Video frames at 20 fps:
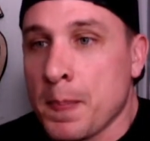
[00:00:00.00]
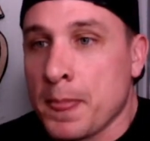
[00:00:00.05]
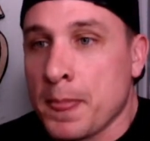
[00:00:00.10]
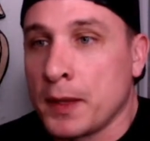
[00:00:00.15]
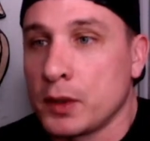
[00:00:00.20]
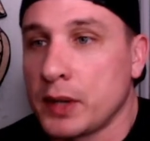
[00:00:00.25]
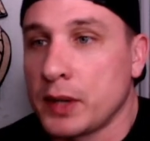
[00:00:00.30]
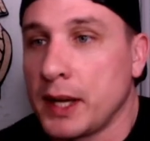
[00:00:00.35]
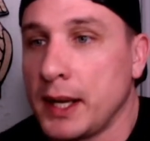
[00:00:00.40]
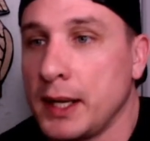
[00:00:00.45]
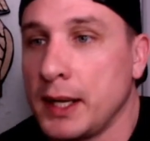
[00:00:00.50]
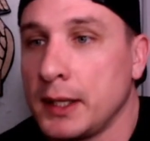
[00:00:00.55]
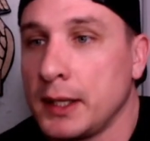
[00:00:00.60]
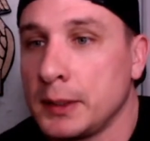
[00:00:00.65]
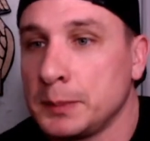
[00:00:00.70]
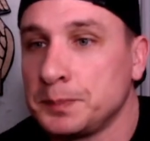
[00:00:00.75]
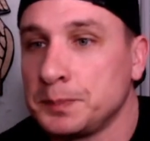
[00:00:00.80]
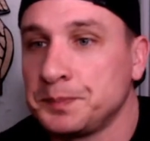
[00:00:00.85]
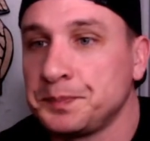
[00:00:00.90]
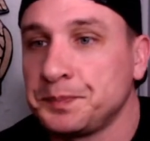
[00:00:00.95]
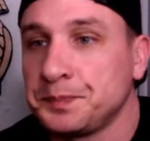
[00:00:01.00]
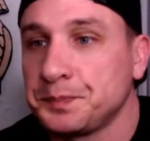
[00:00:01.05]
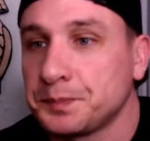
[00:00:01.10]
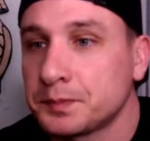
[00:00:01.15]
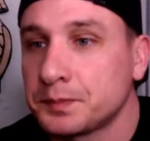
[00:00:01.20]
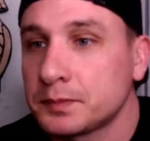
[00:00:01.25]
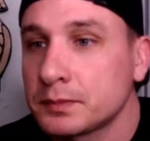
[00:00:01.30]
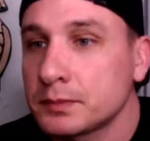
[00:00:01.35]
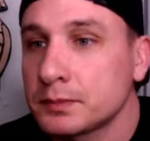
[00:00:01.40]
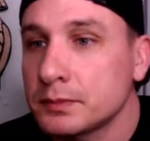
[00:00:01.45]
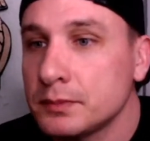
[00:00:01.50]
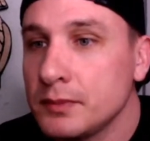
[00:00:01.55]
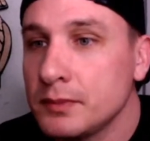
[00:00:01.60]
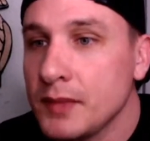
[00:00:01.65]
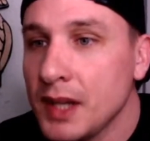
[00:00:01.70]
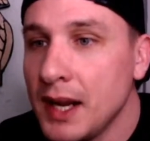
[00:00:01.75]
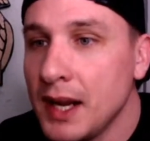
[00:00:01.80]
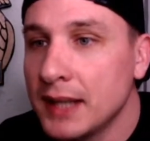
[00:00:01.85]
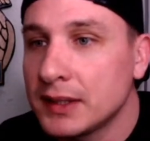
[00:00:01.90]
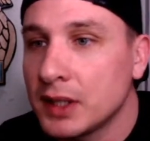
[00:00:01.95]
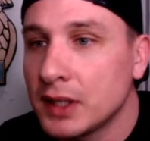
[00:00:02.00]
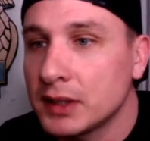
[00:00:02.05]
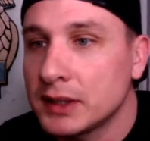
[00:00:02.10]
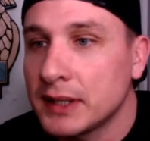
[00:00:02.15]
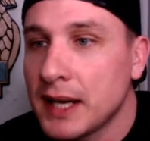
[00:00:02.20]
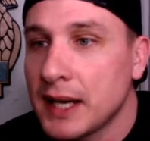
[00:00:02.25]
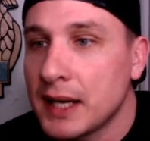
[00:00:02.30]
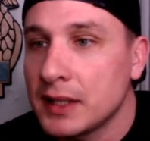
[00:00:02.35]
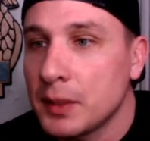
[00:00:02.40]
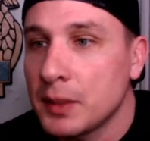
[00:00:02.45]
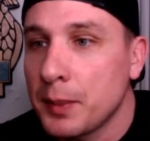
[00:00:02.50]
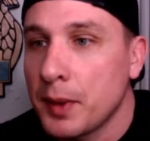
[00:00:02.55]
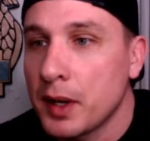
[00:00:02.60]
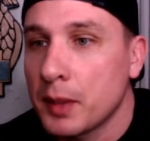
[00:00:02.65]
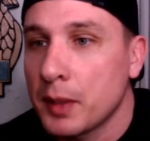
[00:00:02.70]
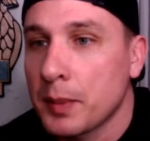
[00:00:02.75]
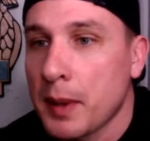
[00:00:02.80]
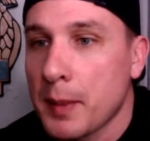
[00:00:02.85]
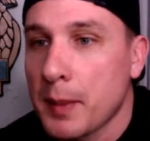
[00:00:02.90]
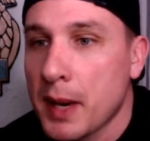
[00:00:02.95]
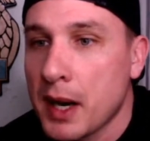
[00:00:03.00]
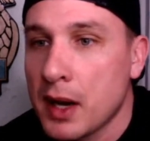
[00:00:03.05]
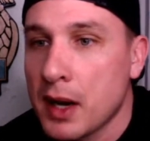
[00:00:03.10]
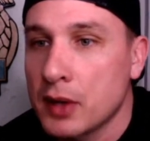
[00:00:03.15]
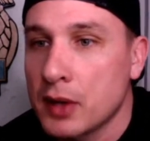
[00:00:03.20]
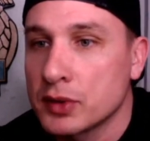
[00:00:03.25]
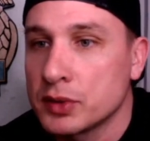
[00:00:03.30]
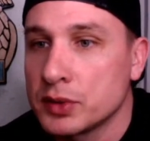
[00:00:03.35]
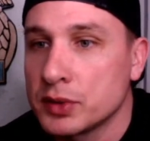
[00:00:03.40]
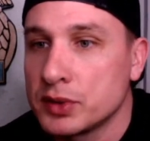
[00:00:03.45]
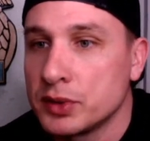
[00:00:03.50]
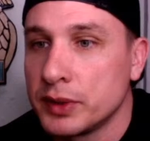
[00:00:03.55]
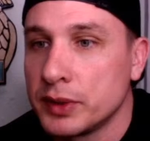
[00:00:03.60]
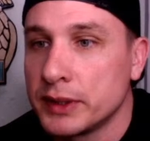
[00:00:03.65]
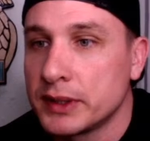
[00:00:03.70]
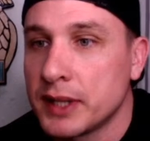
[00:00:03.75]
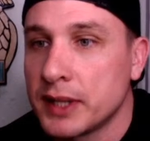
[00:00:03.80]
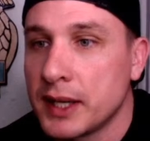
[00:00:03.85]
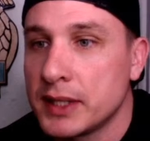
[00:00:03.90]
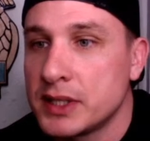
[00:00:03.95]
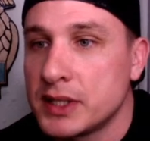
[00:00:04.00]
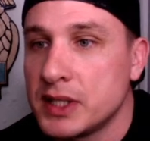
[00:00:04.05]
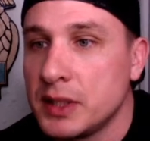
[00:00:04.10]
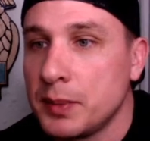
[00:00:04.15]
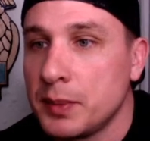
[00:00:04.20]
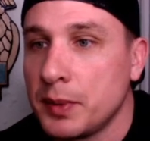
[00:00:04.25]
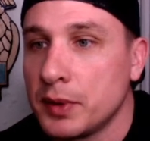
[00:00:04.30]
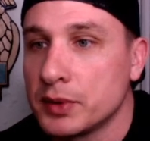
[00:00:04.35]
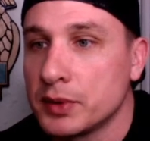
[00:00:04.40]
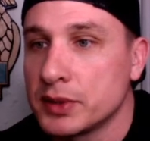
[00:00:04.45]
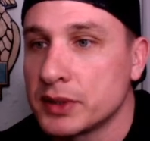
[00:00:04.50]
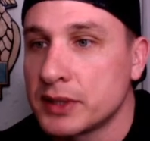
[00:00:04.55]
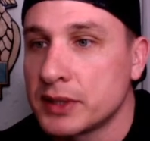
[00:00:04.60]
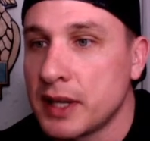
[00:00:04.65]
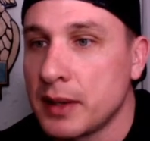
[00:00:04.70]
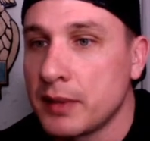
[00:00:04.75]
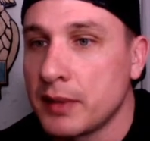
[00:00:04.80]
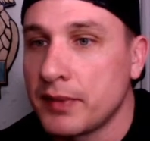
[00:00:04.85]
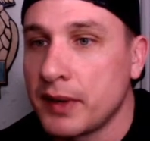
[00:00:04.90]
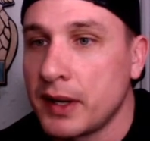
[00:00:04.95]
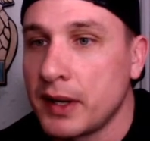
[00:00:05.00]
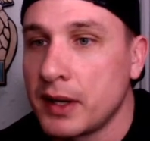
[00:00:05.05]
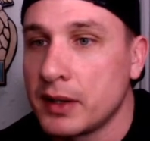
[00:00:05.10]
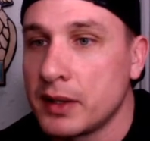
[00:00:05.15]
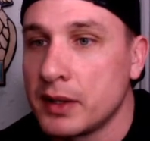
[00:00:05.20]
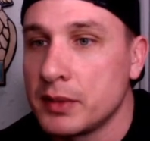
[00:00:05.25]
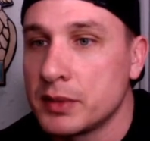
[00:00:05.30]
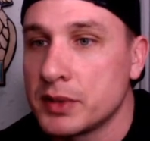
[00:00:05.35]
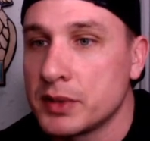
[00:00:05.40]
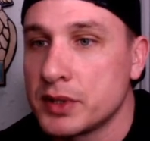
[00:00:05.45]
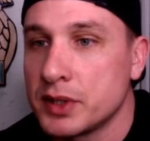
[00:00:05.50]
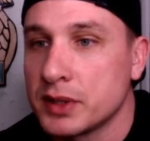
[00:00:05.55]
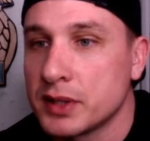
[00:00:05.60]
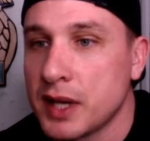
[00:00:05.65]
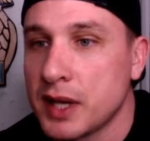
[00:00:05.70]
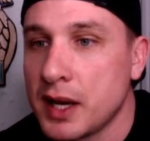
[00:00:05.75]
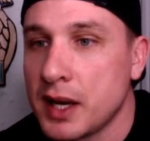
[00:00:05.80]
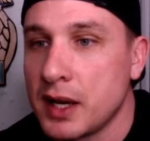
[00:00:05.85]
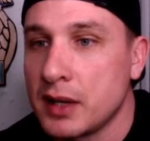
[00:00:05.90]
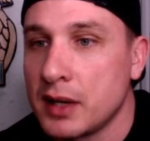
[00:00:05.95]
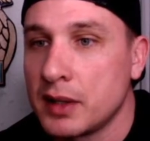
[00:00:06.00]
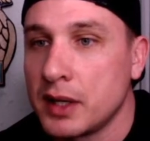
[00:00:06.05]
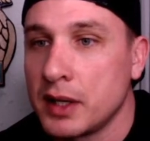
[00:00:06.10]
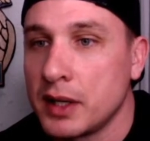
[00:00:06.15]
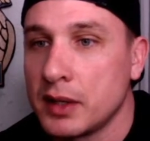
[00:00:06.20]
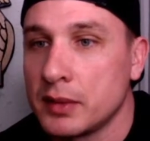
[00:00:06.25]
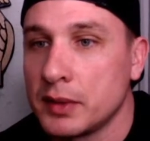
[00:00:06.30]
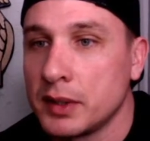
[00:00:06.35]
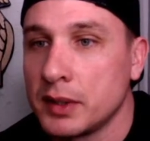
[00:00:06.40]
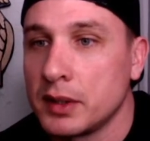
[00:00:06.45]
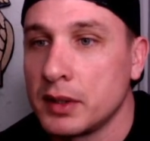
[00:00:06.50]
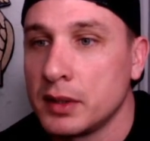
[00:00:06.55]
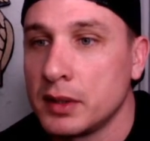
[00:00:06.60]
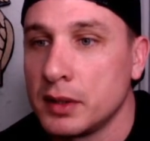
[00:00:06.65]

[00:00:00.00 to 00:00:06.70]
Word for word: Okay. I thought the guy in the park by my house was doing Tai Chi poses. Came to find out he was just high on heroin.